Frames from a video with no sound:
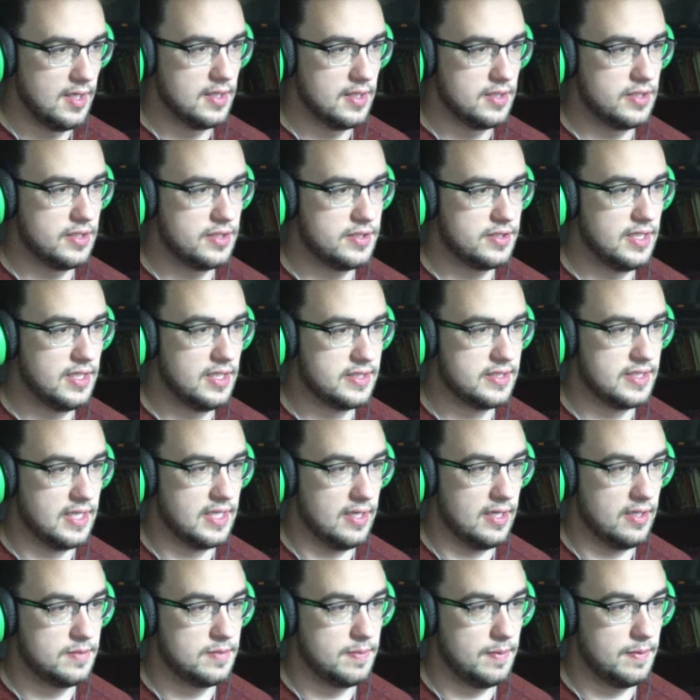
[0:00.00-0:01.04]
Distinct
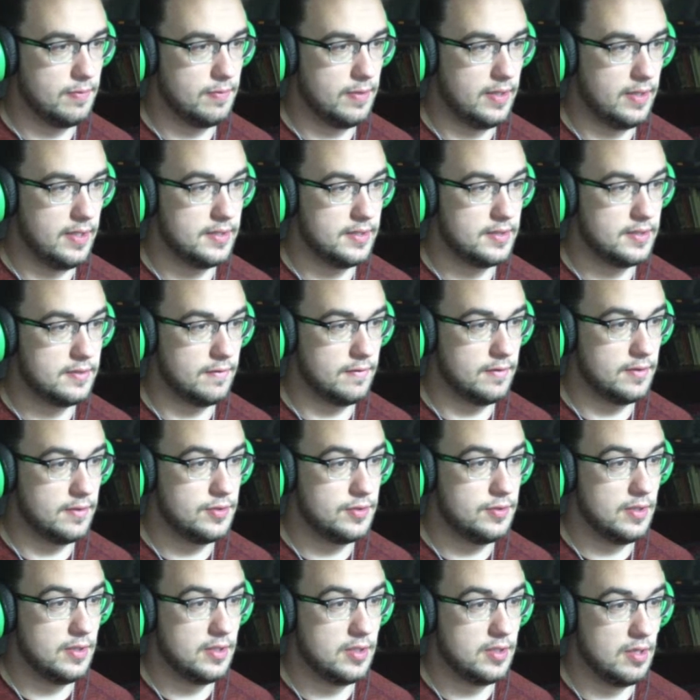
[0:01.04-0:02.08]
style has been praised for its
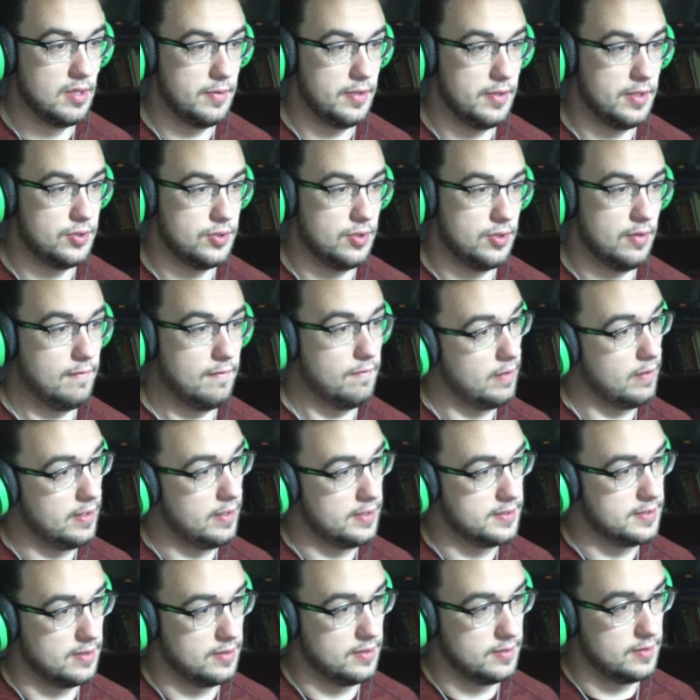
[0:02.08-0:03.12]
unique combination of
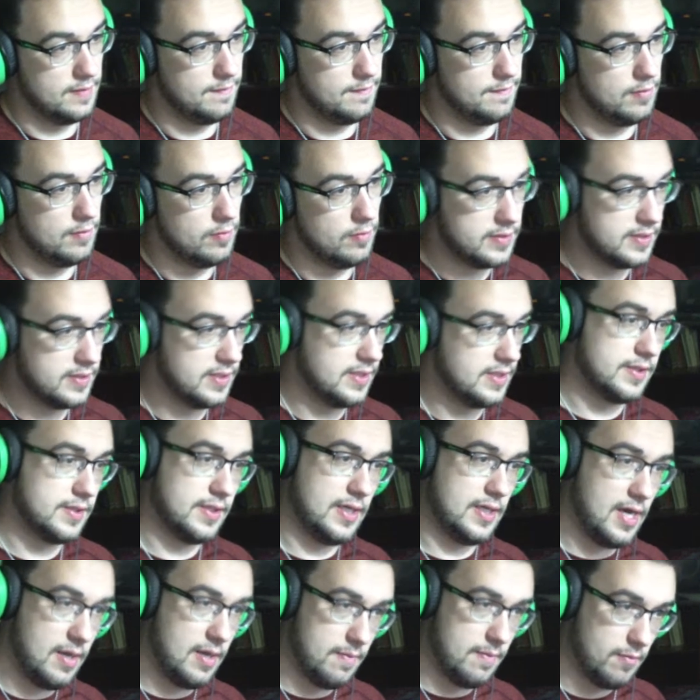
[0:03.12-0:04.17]
Renaissance influences
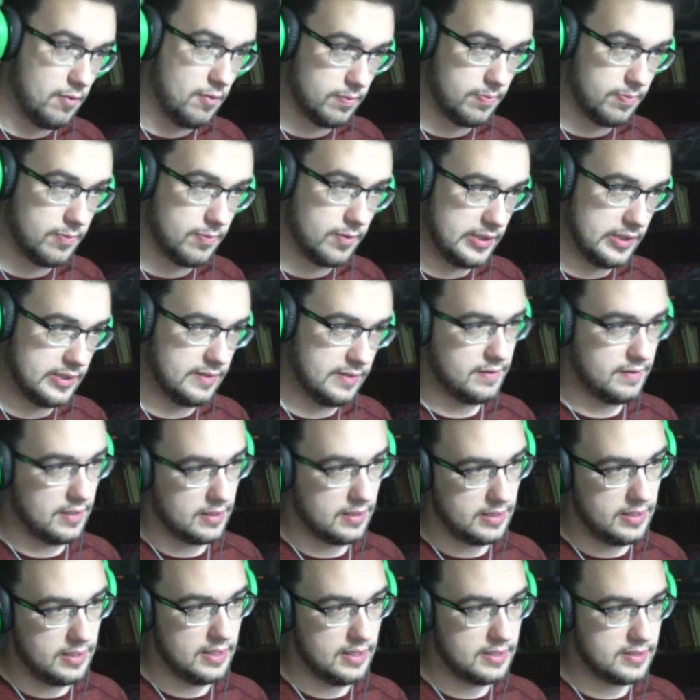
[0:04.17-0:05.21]
and more progressive
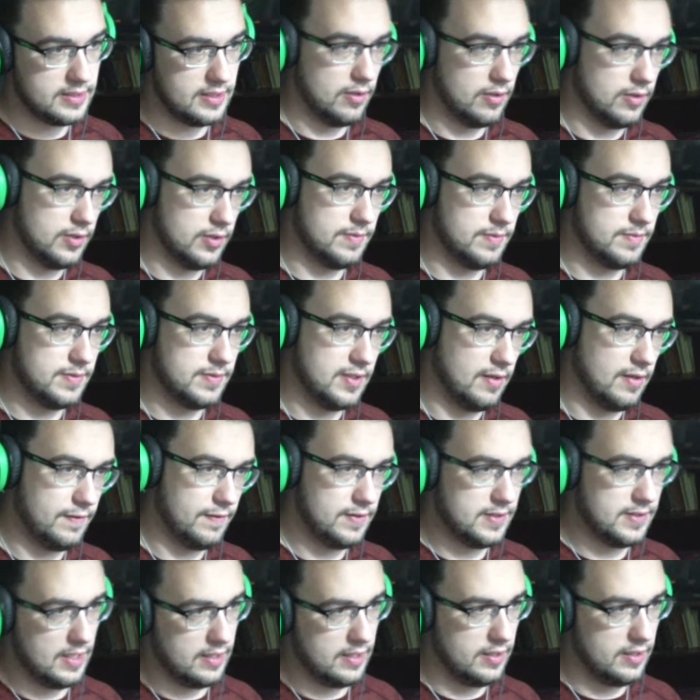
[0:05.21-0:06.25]
techniques. The artist himself
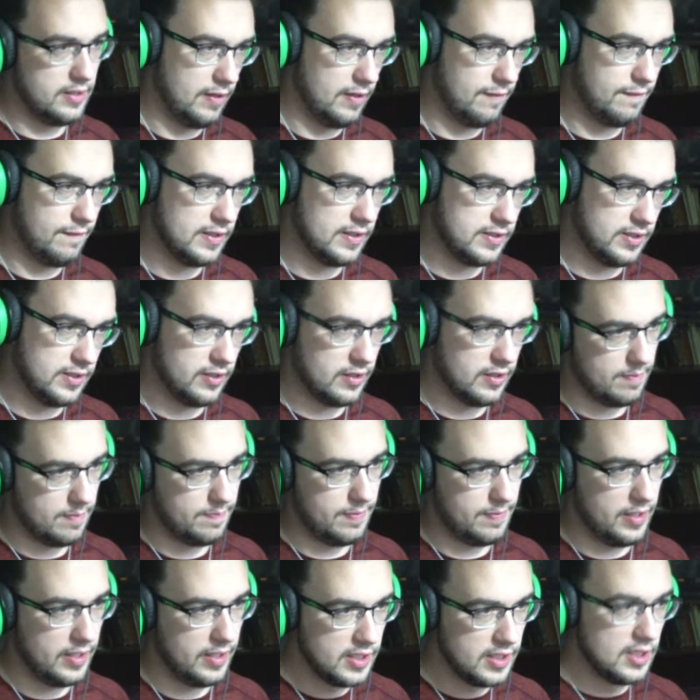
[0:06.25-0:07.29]
attended the event of the
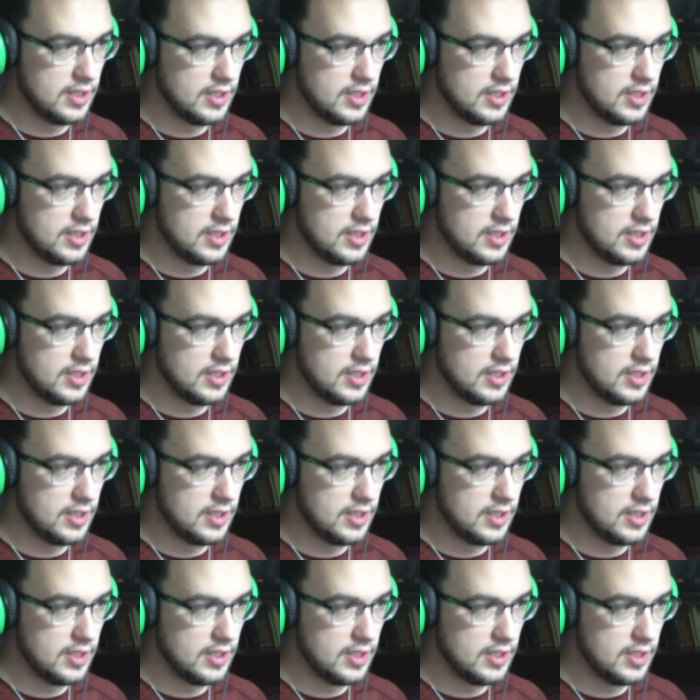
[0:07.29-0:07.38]
company.